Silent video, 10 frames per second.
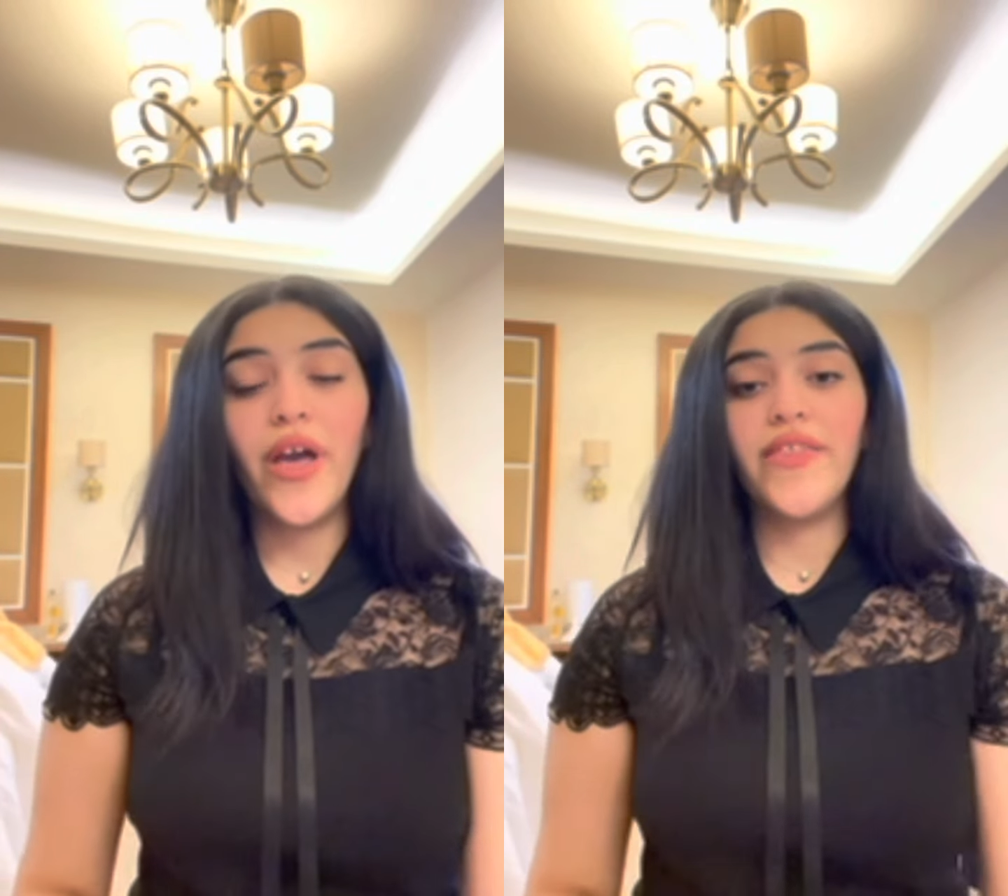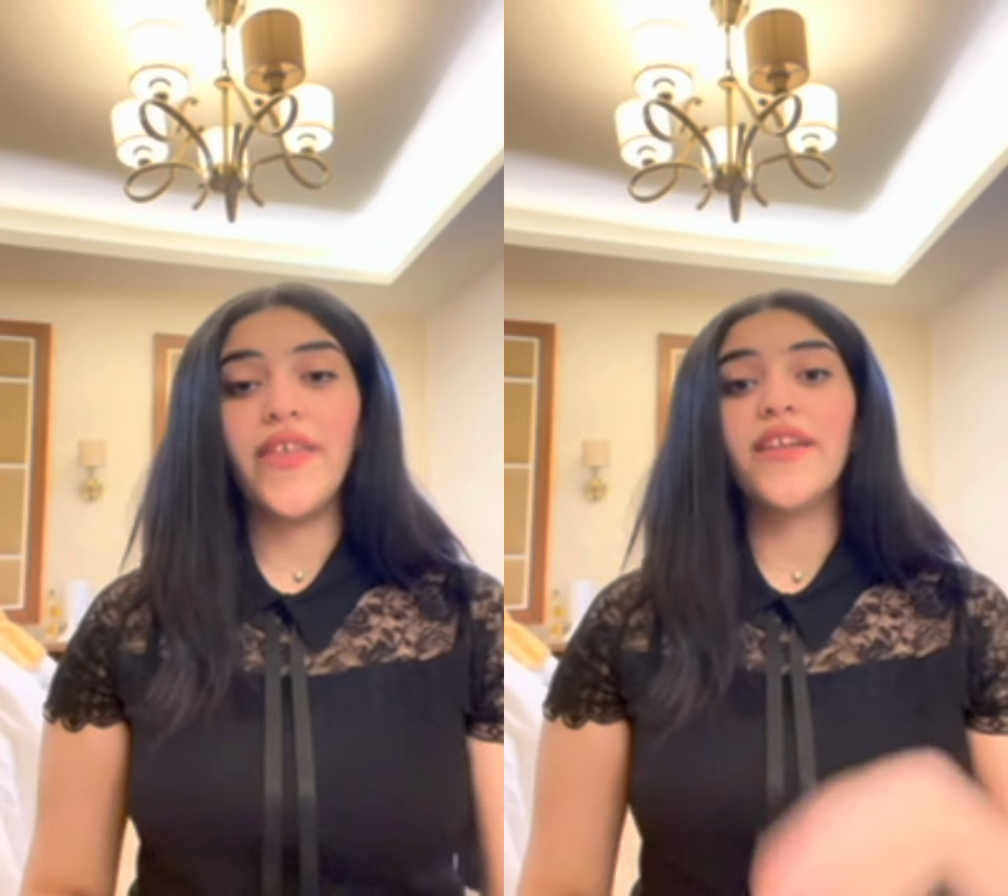
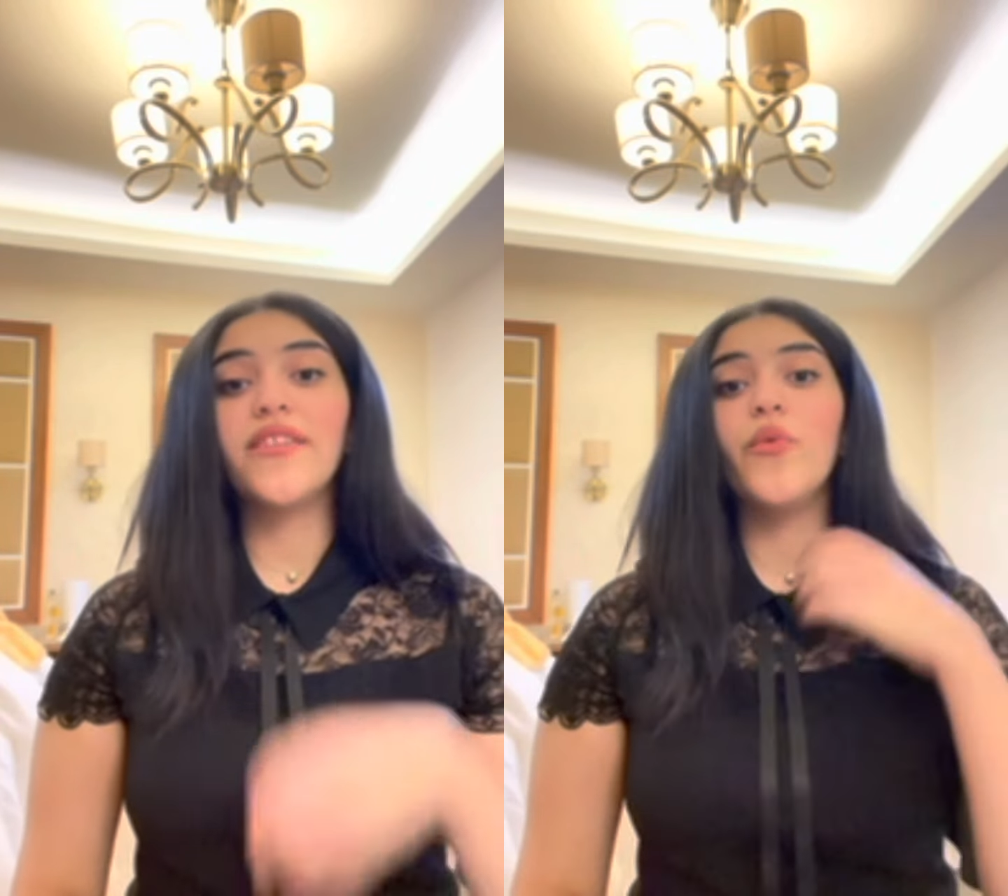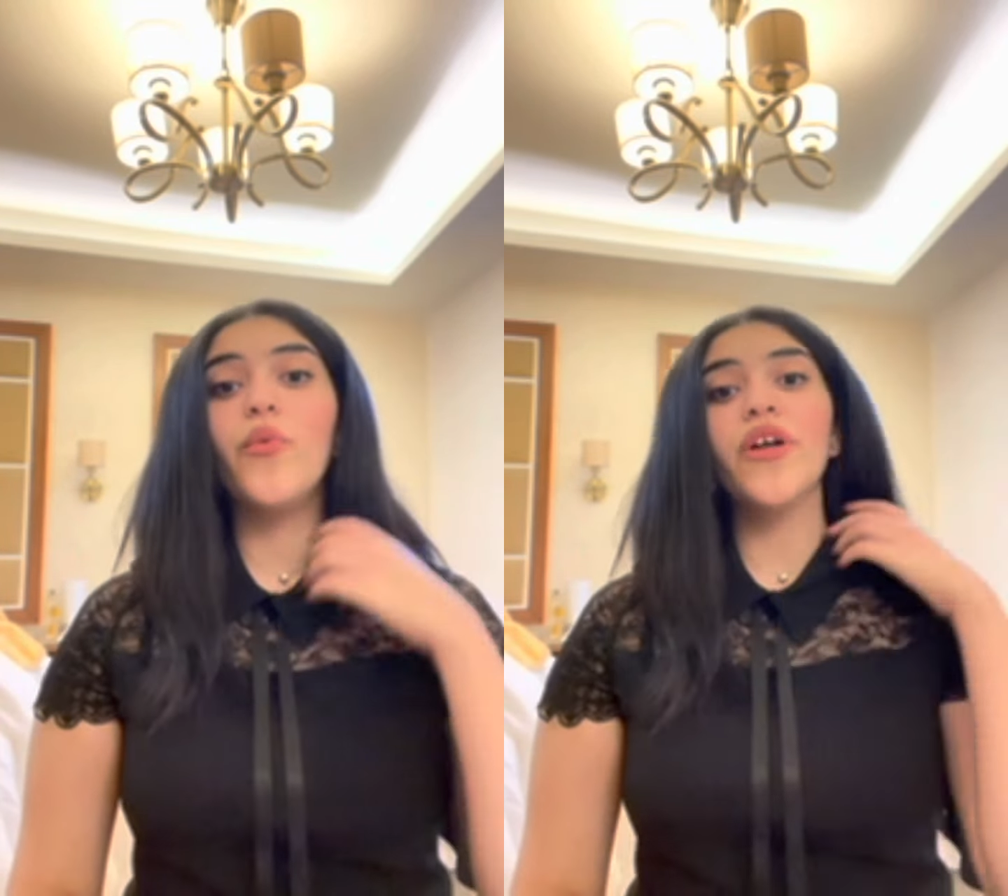
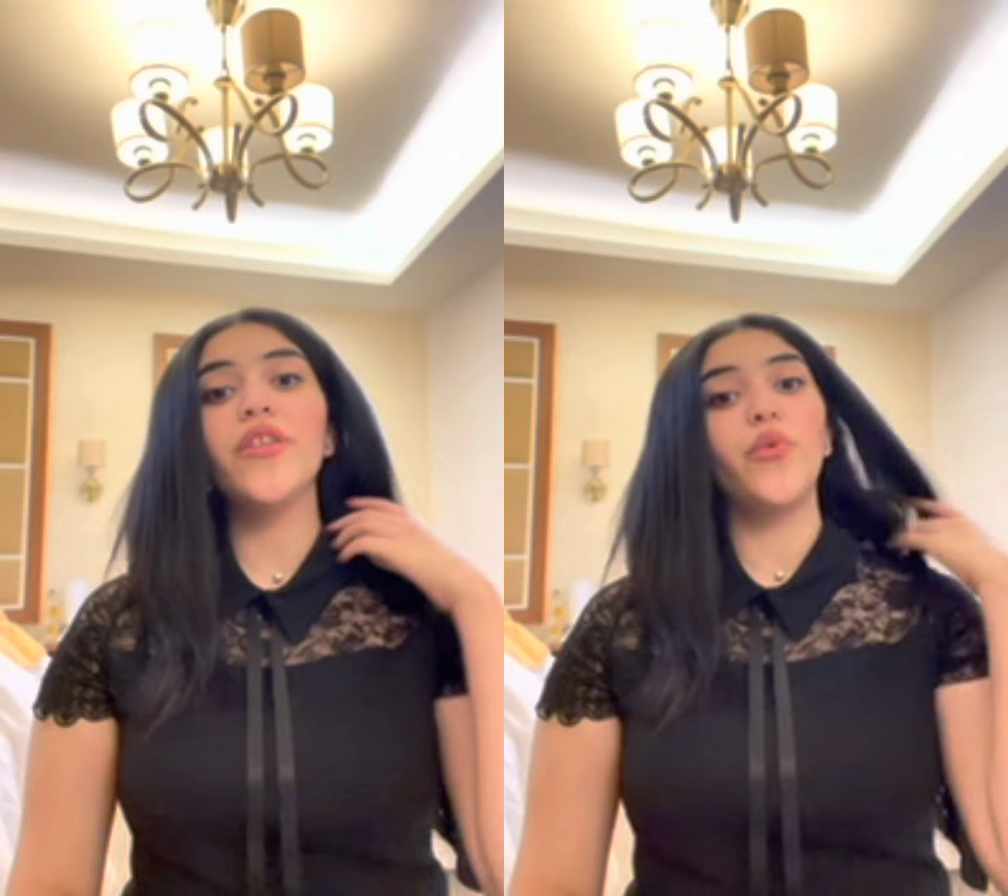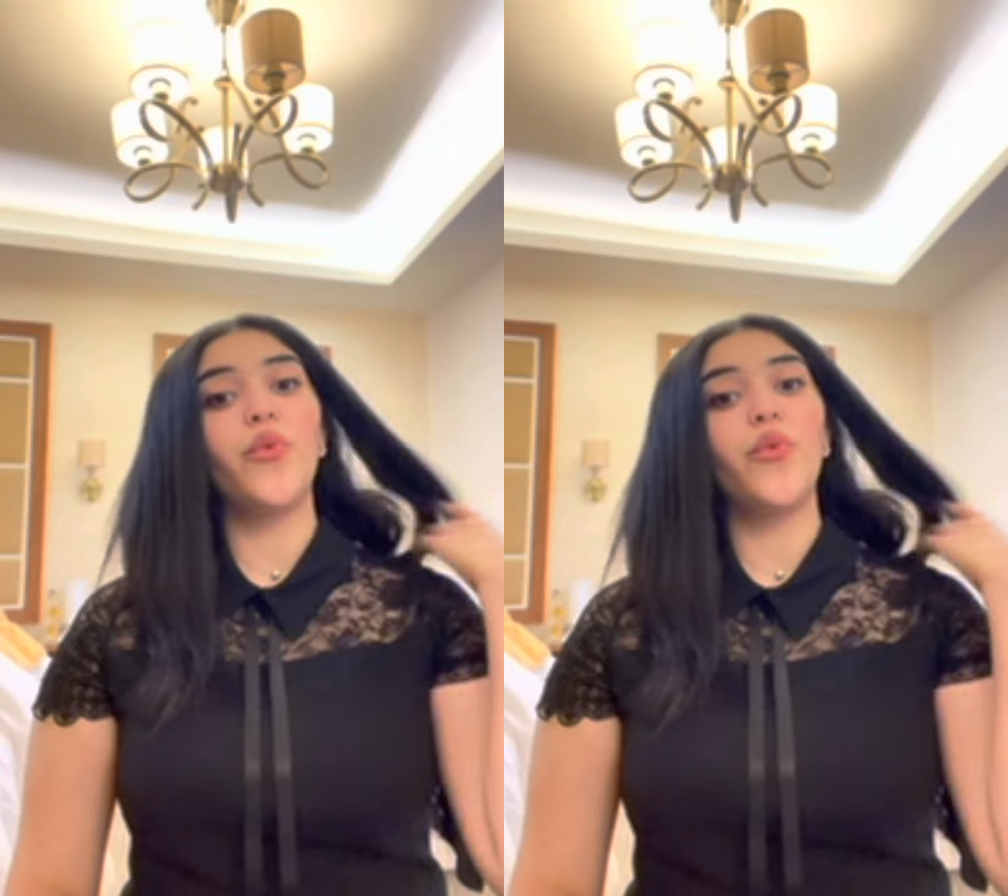that what